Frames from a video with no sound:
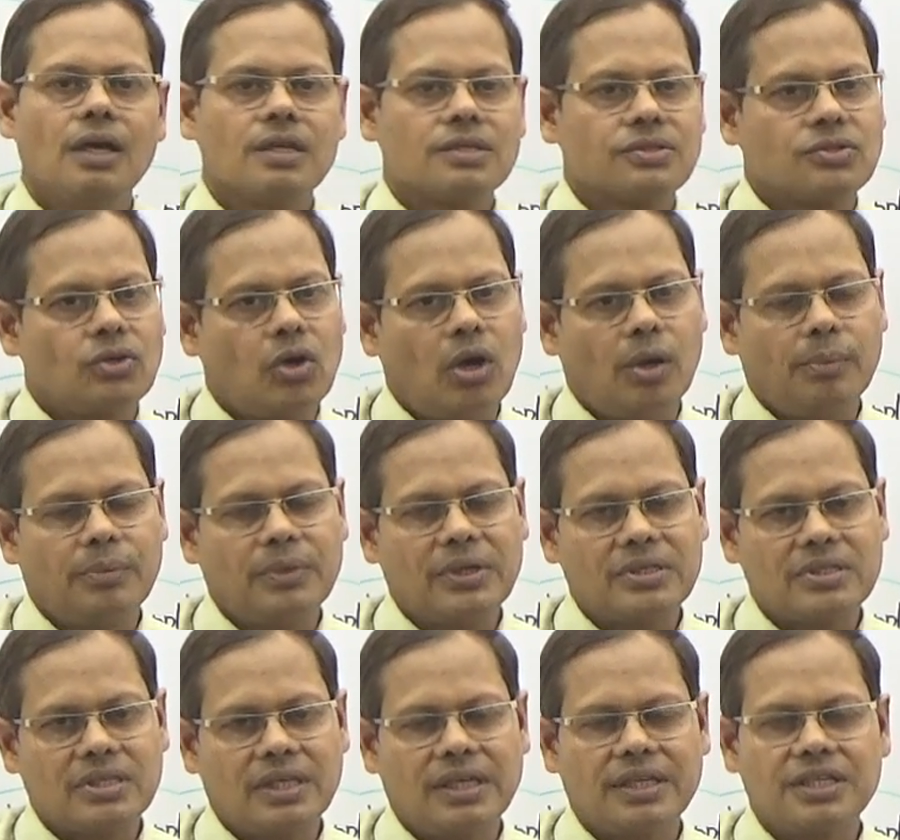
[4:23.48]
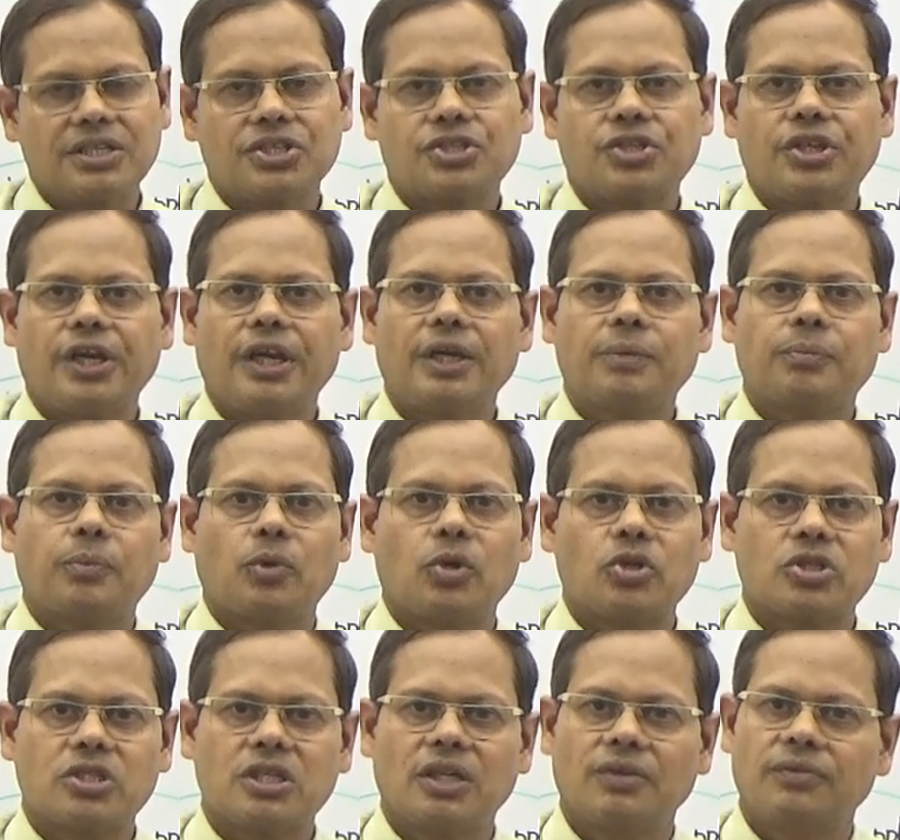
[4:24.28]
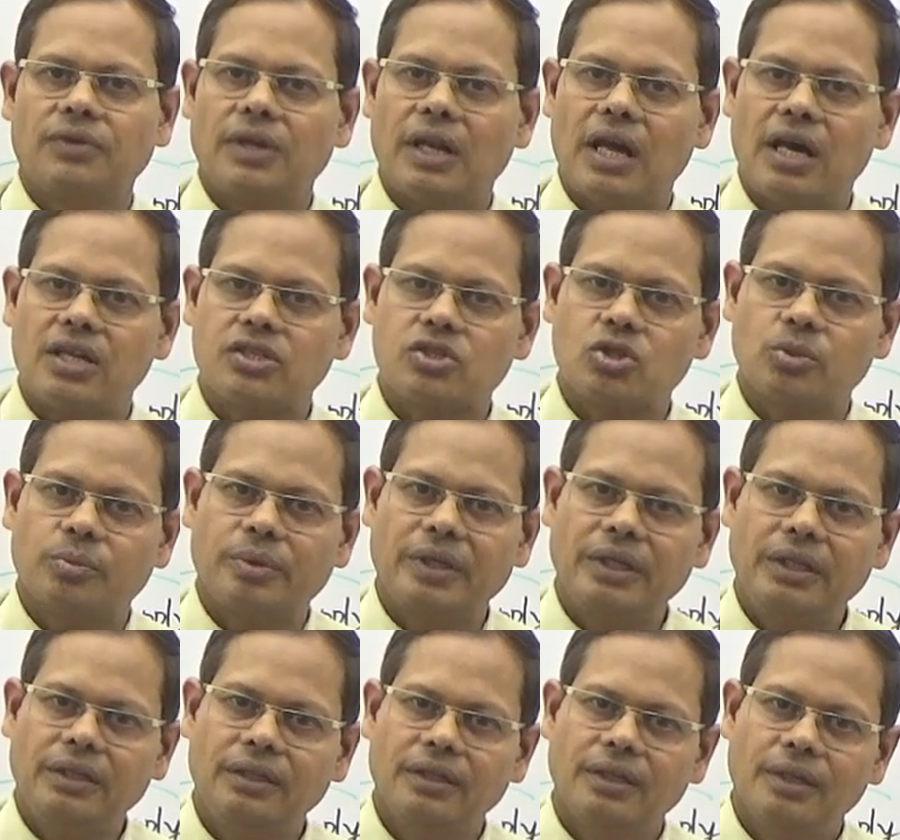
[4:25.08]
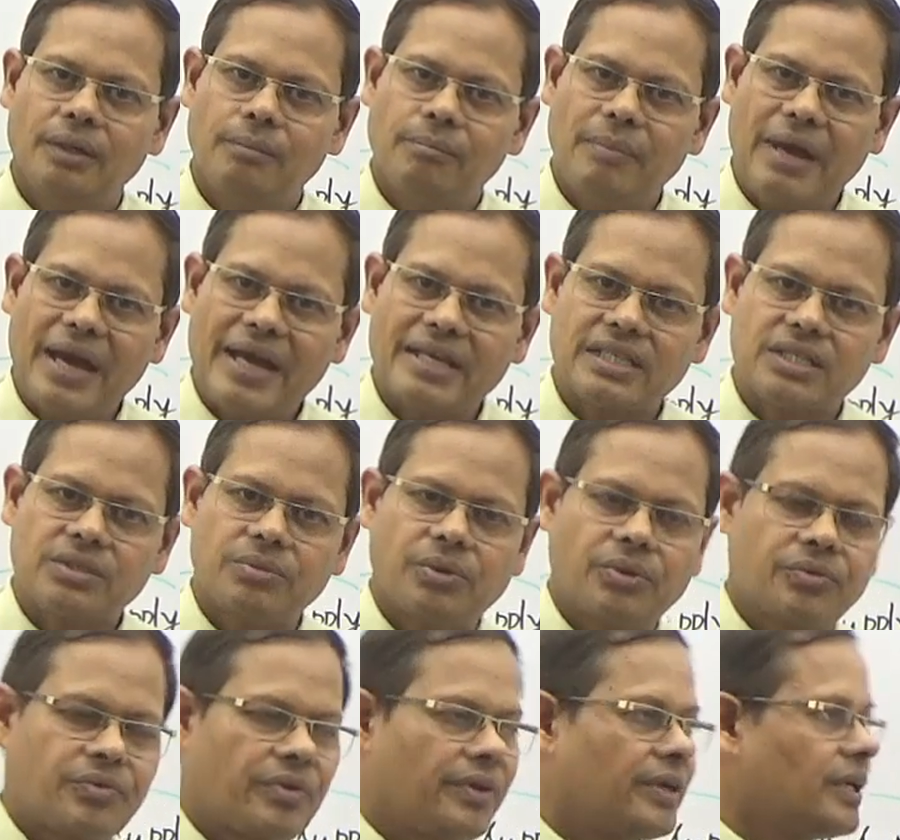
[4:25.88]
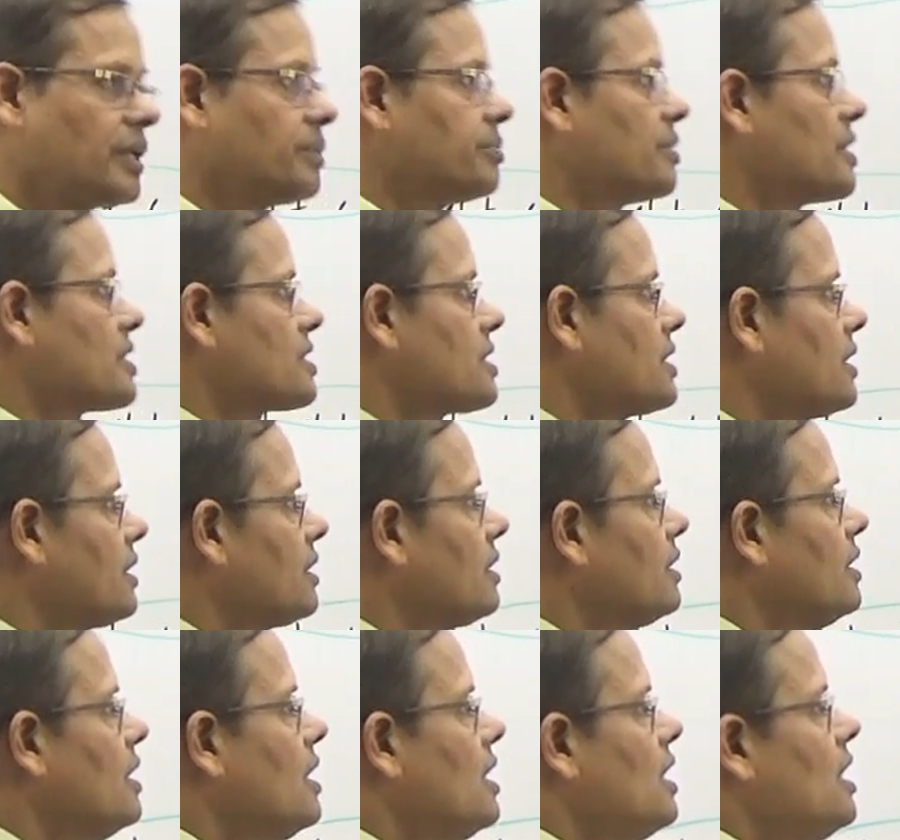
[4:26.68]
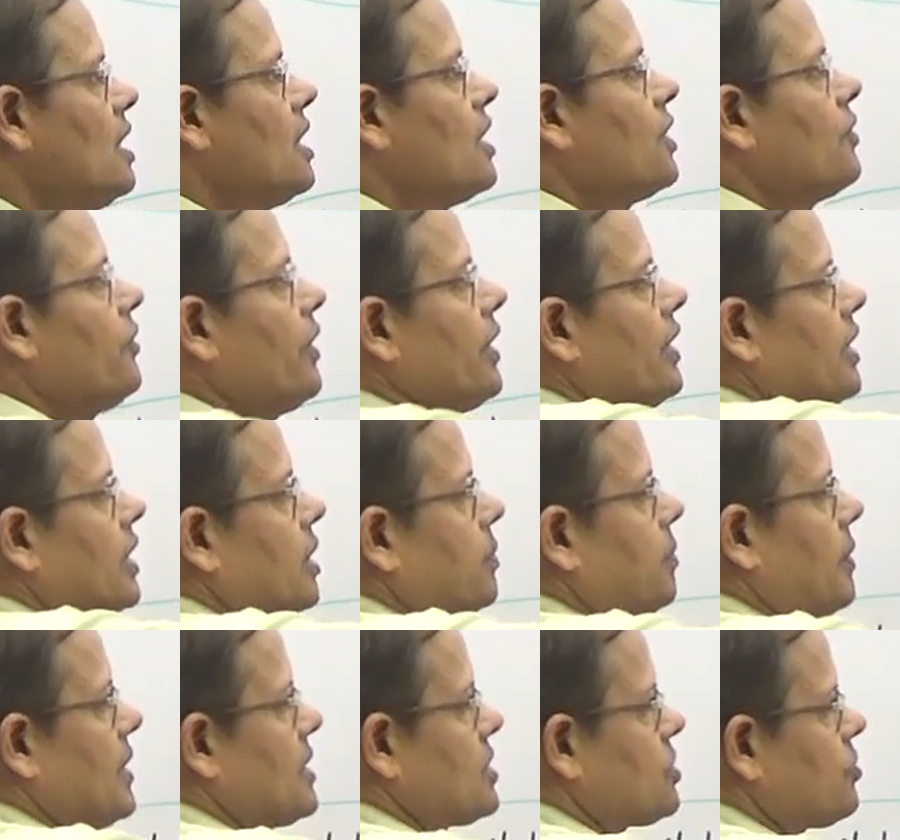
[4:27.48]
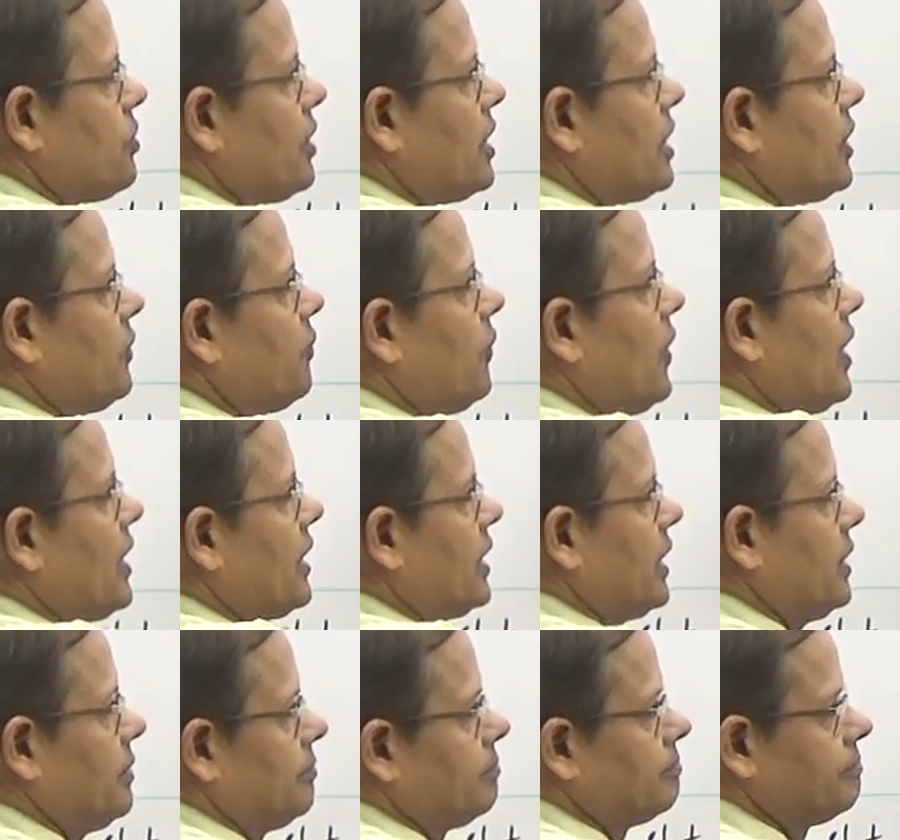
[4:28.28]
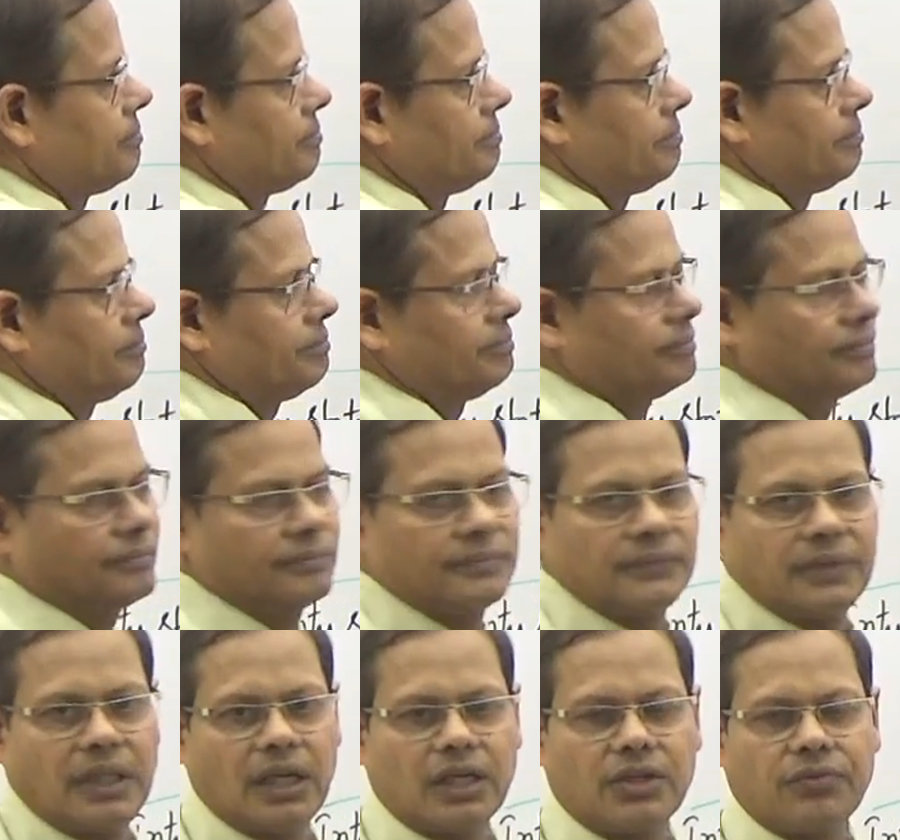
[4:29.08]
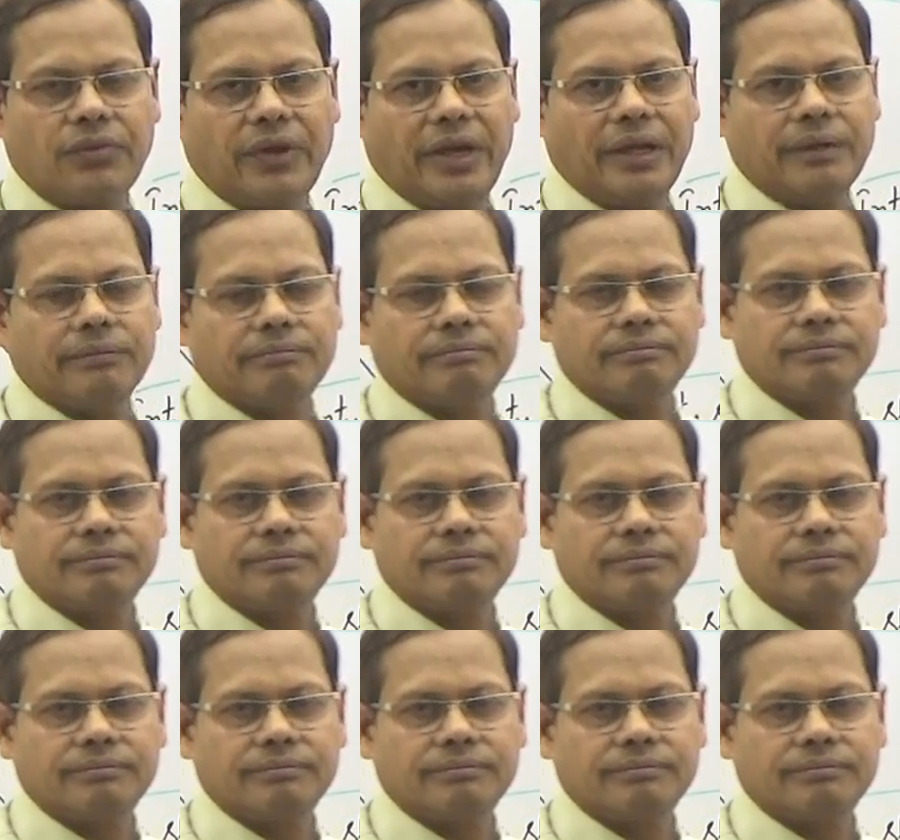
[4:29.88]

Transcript: So, obviously, state portion will also be maximum 20%, 20 plus 20, 40, that way.